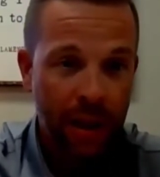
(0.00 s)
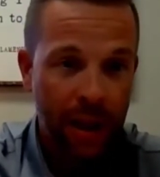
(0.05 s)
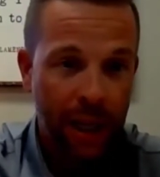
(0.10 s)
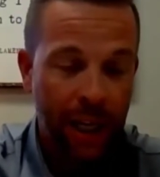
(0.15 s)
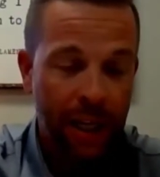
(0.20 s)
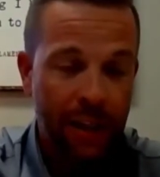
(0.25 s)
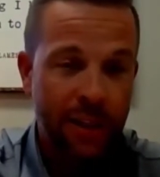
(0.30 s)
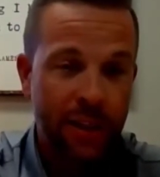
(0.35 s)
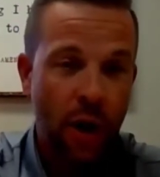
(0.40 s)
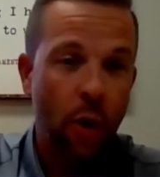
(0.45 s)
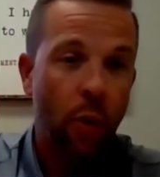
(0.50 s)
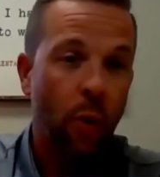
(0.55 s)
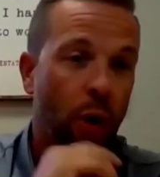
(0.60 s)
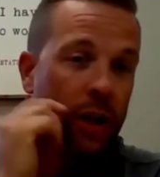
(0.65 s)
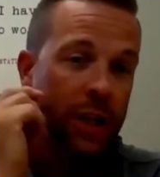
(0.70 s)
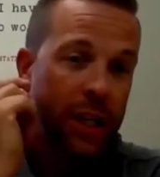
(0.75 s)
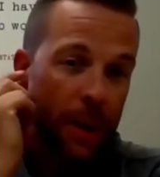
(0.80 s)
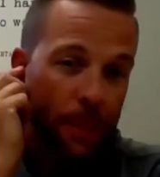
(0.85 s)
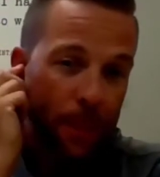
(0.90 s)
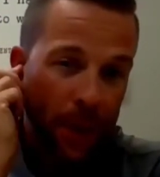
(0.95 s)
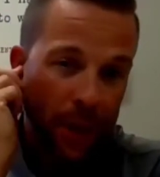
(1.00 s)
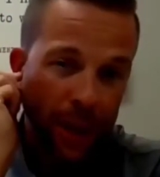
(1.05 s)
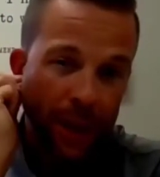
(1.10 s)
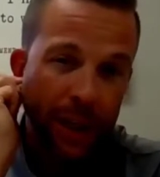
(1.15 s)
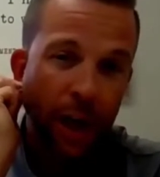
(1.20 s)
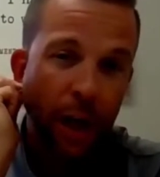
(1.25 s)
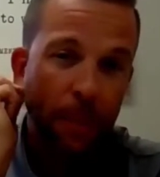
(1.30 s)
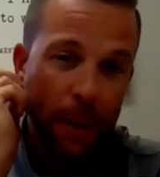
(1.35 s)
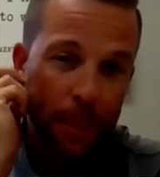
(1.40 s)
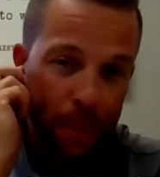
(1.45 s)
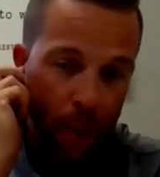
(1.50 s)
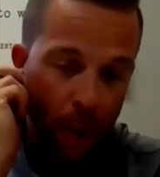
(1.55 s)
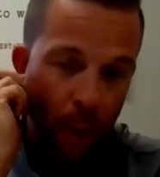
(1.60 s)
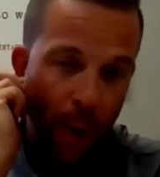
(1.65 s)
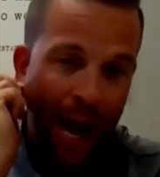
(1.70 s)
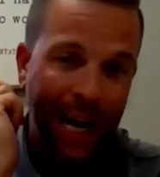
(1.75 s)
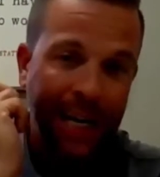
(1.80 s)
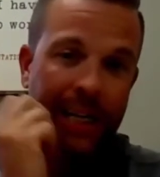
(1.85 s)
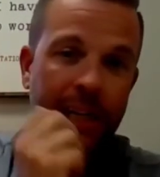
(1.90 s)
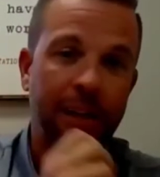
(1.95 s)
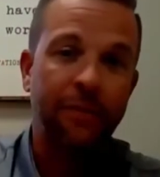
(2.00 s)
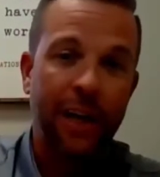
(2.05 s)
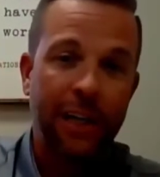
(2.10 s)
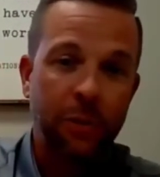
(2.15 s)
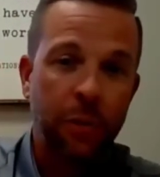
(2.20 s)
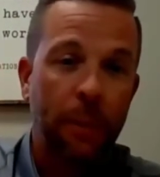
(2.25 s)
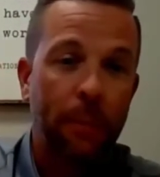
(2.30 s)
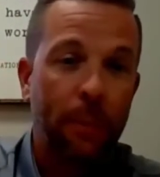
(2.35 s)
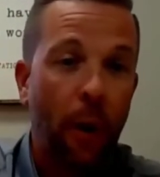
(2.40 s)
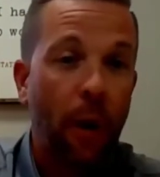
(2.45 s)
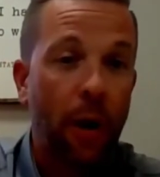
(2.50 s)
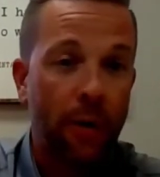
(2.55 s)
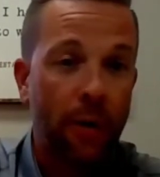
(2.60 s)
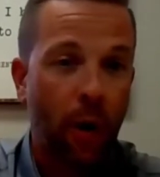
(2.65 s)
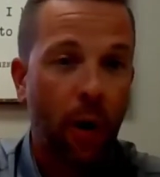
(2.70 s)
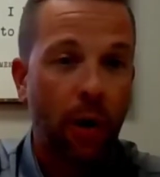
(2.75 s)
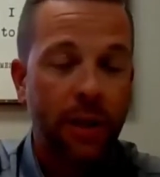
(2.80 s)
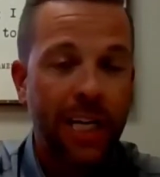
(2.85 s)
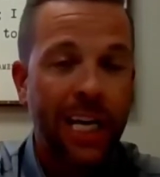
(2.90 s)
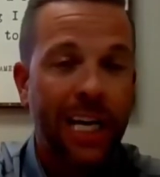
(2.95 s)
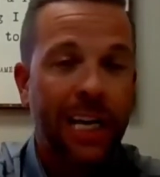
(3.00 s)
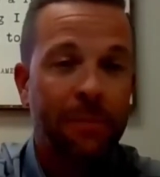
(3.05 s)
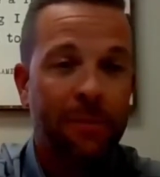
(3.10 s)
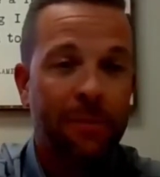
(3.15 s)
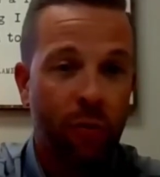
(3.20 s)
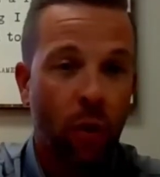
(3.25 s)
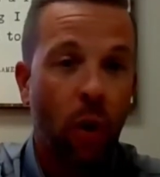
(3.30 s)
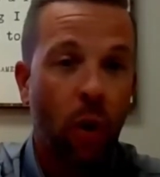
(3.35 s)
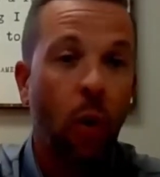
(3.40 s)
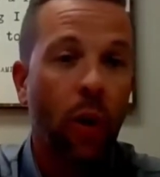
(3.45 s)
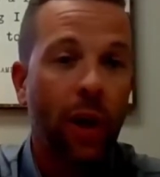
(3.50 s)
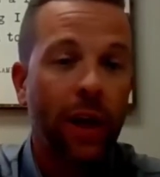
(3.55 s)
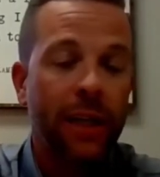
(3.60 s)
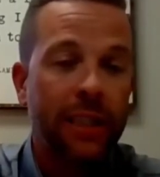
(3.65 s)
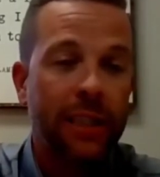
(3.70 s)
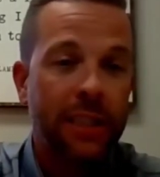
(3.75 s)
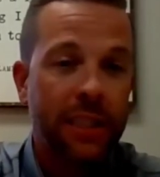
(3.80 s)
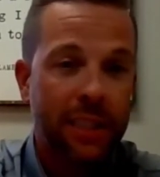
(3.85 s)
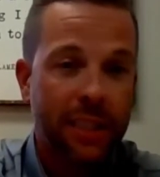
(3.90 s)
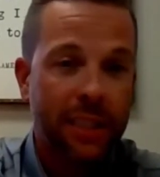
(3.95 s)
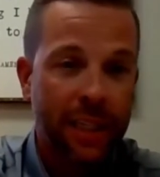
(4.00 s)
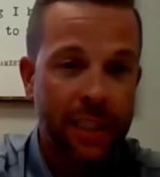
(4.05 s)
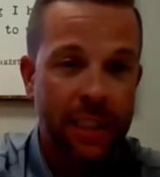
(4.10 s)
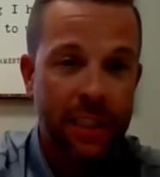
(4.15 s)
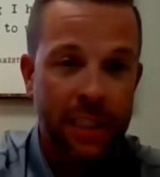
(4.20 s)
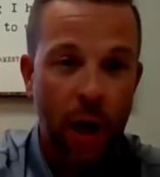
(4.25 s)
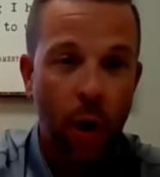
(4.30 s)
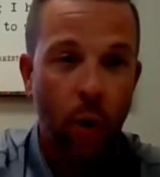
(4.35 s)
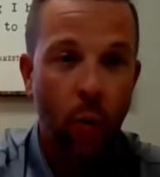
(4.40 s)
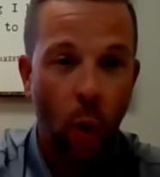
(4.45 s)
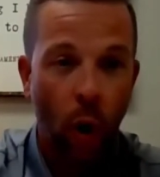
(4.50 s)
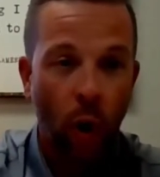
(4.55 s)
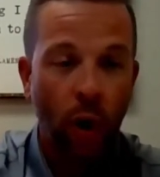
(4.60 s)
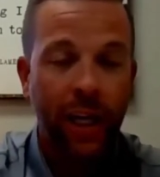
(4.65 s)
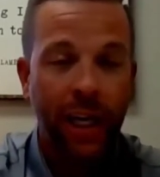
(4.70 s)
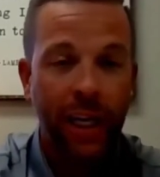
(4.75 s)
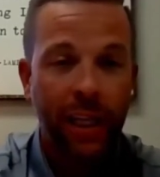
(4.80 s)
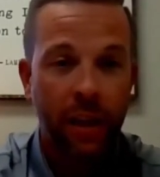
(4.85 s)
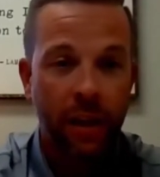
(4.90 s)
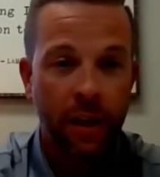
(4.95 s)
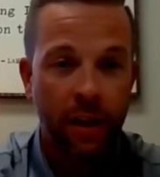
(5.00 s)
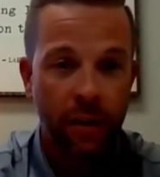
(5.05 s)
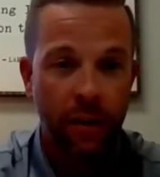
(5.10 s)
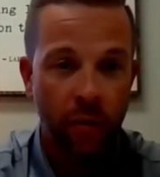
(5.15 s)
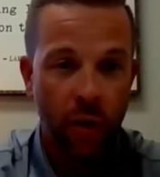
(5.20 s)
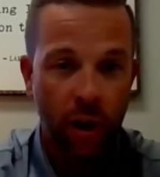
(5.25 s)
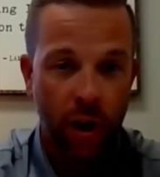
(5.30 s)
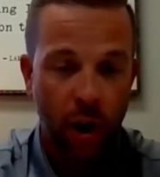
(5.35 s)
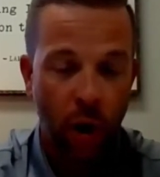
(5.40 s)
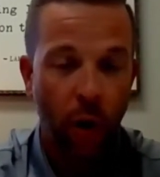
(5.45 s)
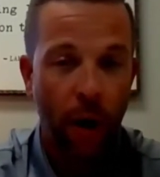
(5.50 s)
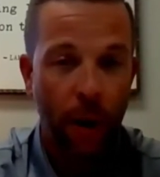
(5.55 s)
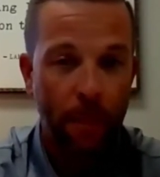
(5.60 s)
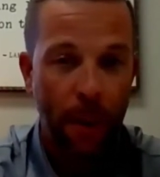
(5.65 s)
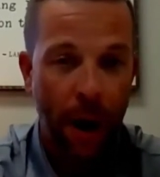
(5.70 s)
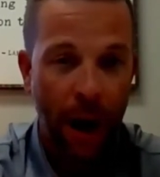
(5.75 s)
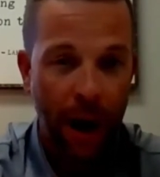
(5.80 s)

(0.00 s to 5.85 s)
And so we're typically going to be proactive. That's what part of our team's role is they're working the current